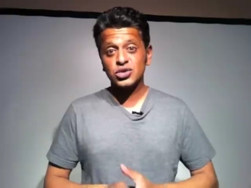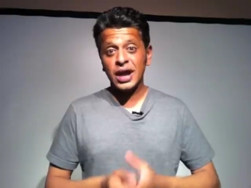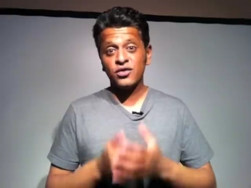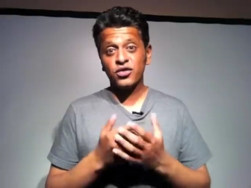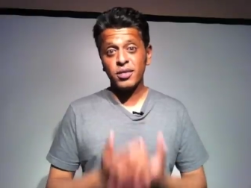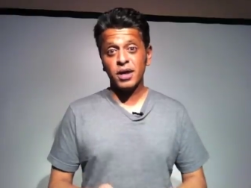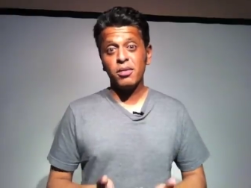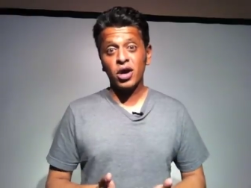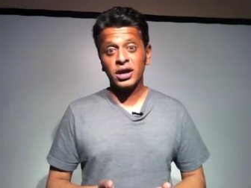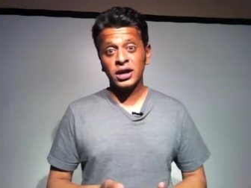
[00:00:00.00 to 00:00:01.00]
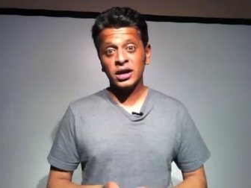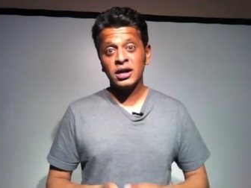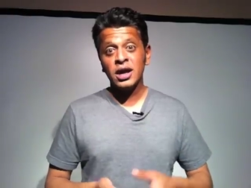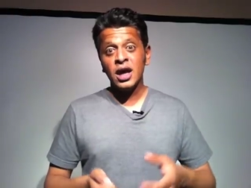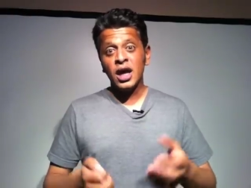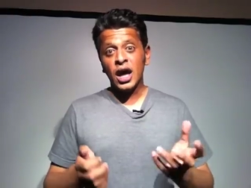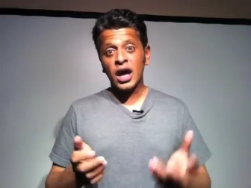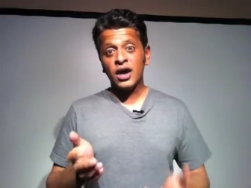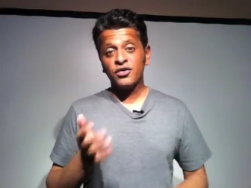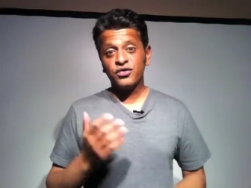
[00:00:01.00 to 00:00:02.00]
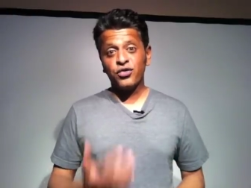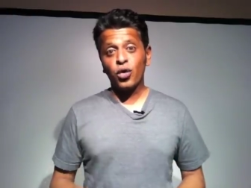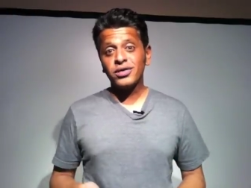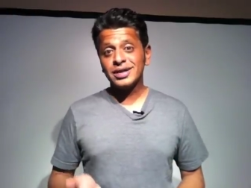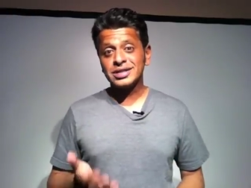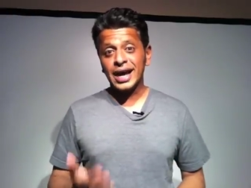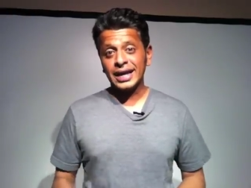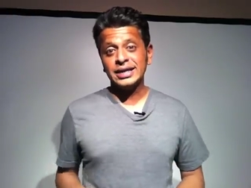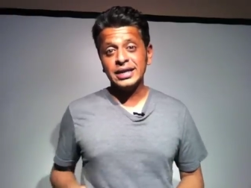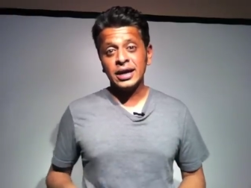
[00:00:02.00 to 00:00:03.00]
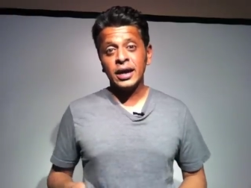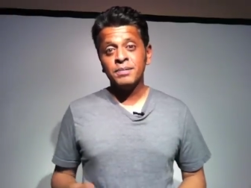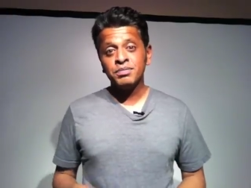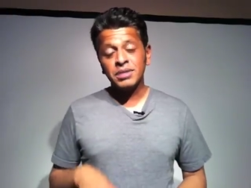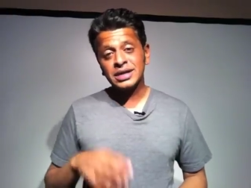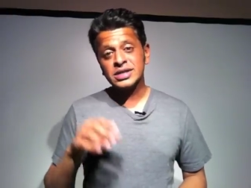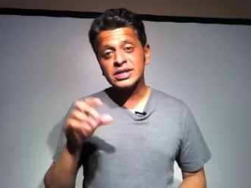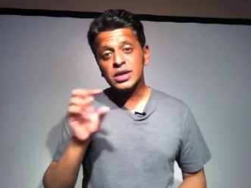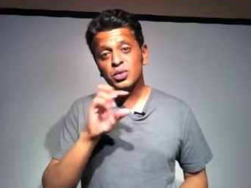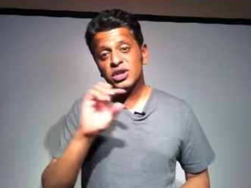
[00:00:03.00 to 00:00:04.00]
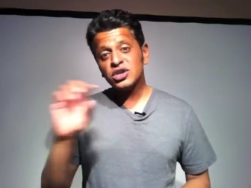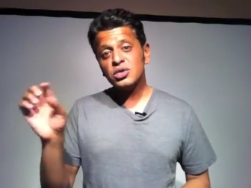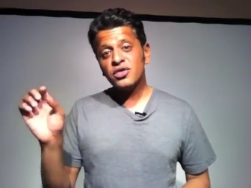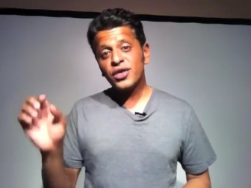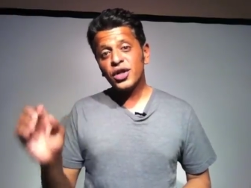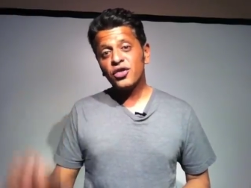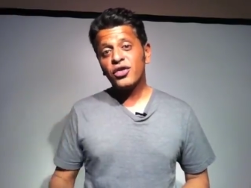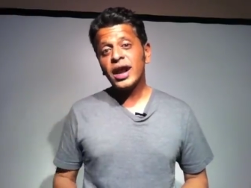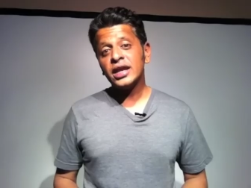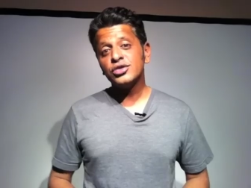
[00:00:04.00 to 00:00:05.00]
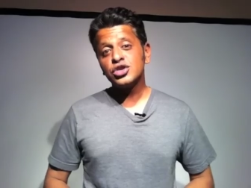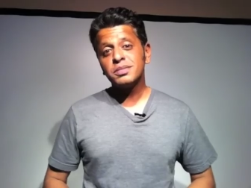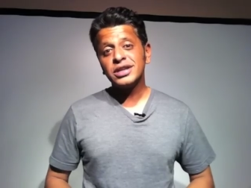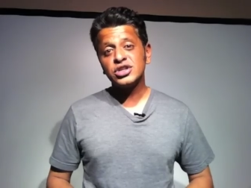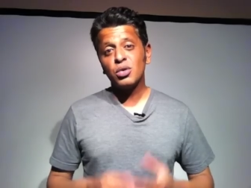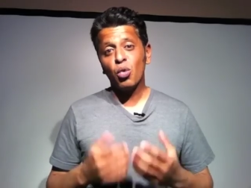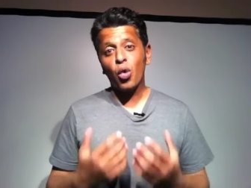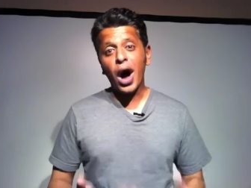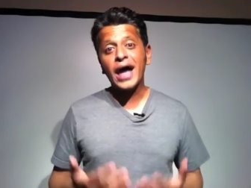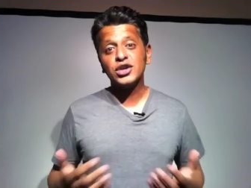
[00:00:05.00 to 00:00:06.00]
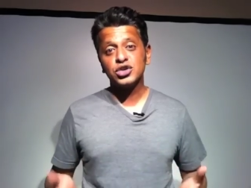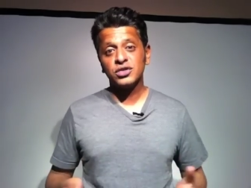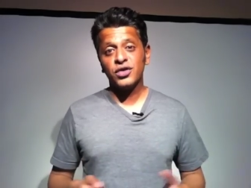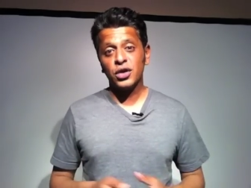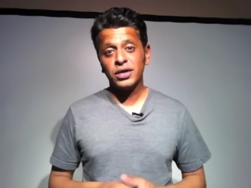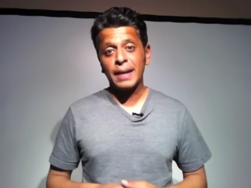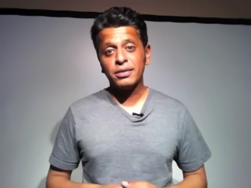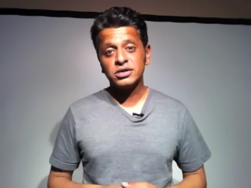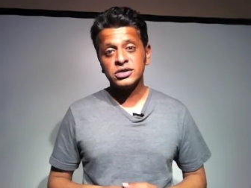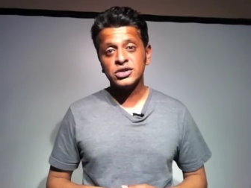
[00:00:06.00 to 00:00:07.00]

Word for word: Stratten from Unmarketing uh, for this idea because he said when you do a follow Friday, you should mention why you should follow that person.